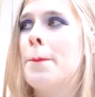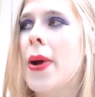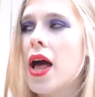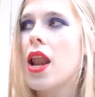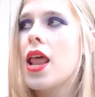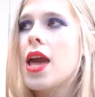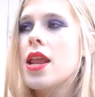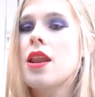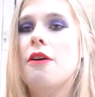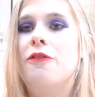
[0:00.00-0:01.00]

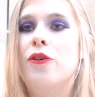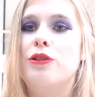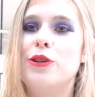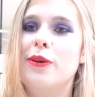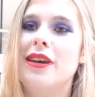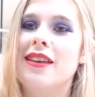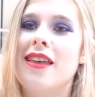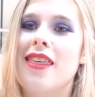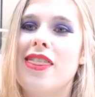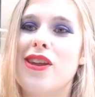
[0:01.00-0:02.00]
Butlin for doing
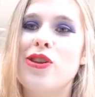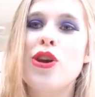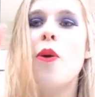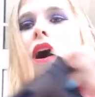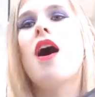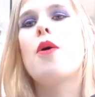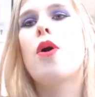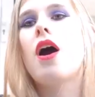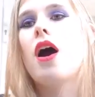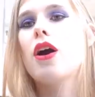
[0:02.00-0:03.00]
the new
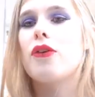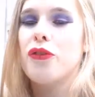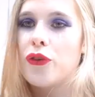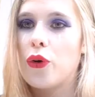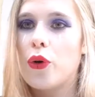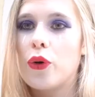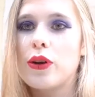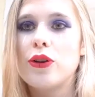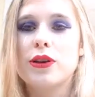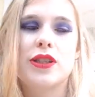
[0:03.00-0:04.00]
artwork for
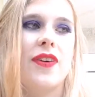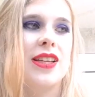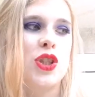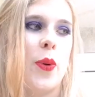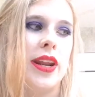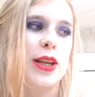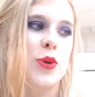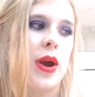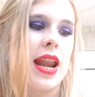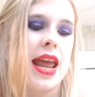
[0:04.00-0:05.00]
Nozfest
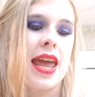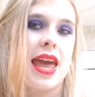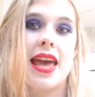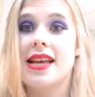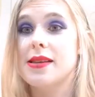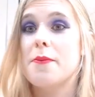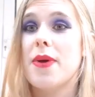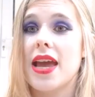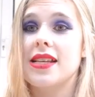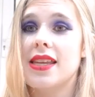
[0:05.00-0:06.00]
2020. It is
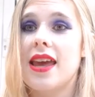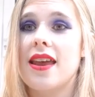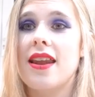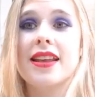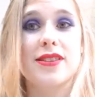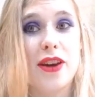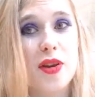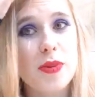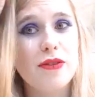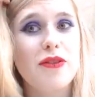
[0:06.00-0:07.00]
amazing. It's going to
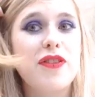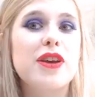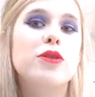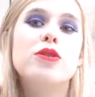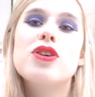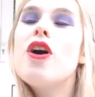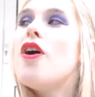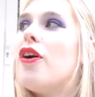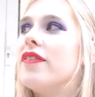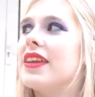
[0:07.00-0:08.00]
be revealed
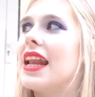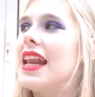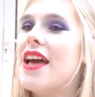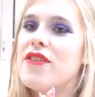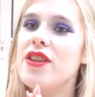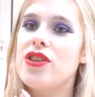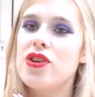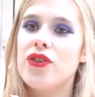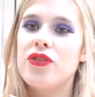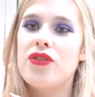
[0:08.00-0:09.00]
on the 11th
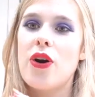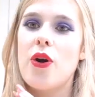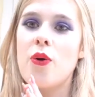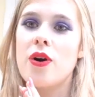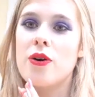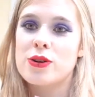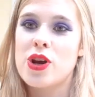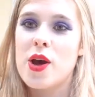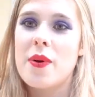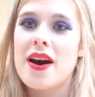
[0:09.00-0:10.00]
of
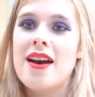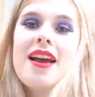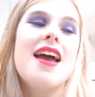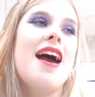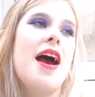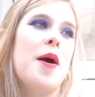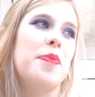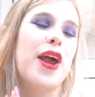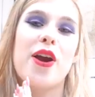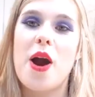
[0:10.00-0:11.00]
October.
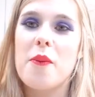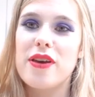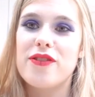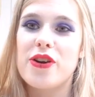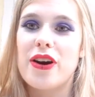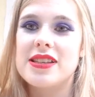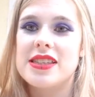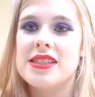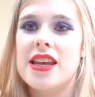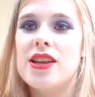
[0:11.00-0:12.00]
I can't wait for you guys to
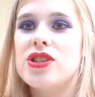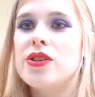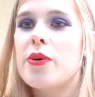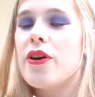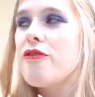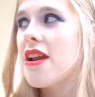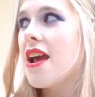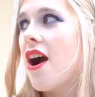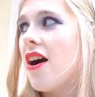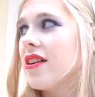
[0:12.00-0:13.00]
see it. She's worked really
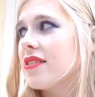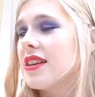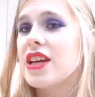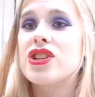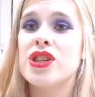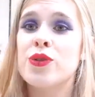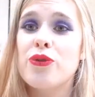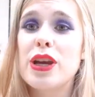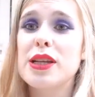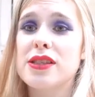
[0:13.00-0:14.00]
hard on it. She's
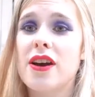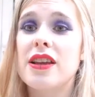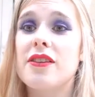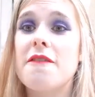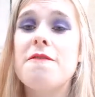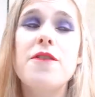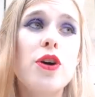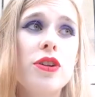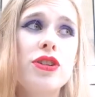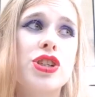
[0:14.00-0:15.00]
redesigned the
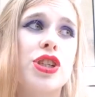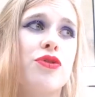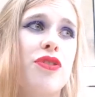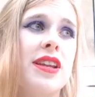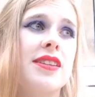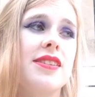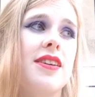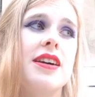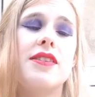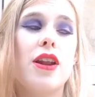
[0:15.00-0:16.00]
font, she's
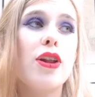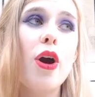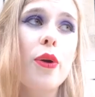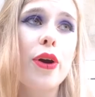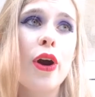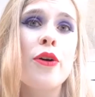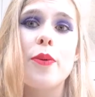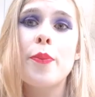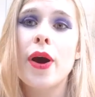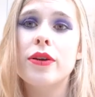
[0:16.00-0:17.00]
redesigned the logo, the
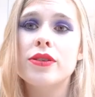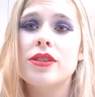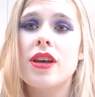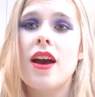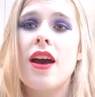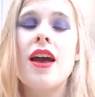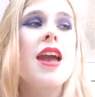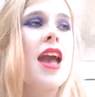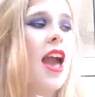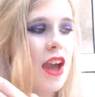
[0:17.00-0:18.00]
poster,
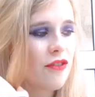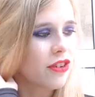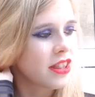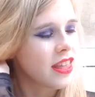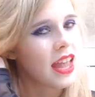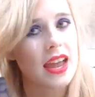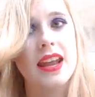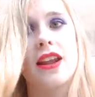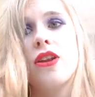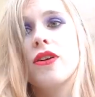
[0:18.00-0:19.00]
everything,
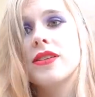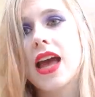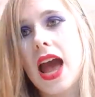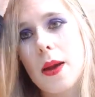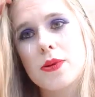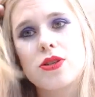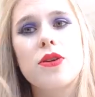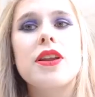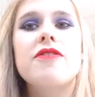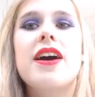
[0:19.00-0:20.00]
and it looks
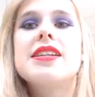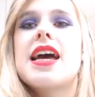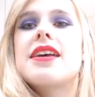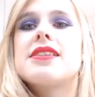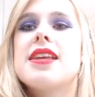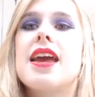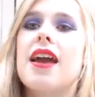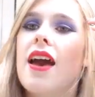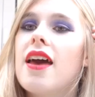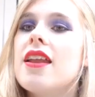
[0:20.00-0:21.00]
absolutely fantastic.
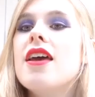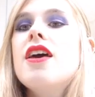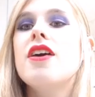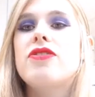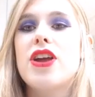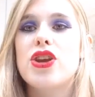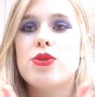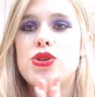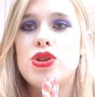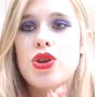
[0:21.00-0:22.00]
And thank you
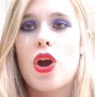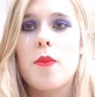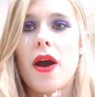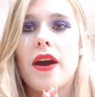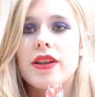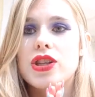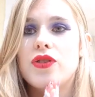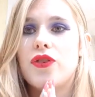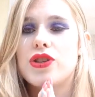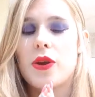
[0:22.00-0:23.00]
so much
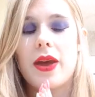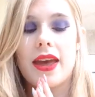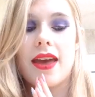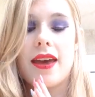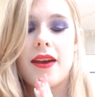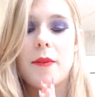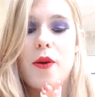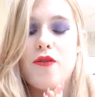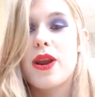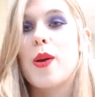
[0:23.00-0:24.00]
for doing it. I
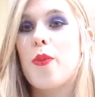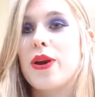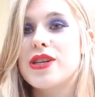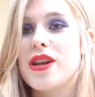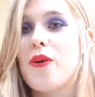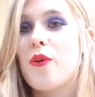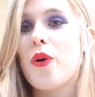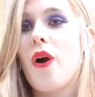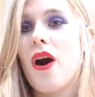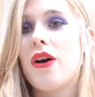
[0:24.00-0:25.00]
really appreciate all
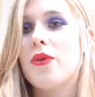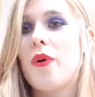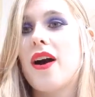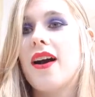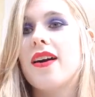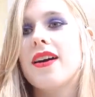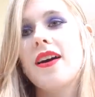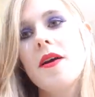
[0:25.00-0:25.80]
your hard work.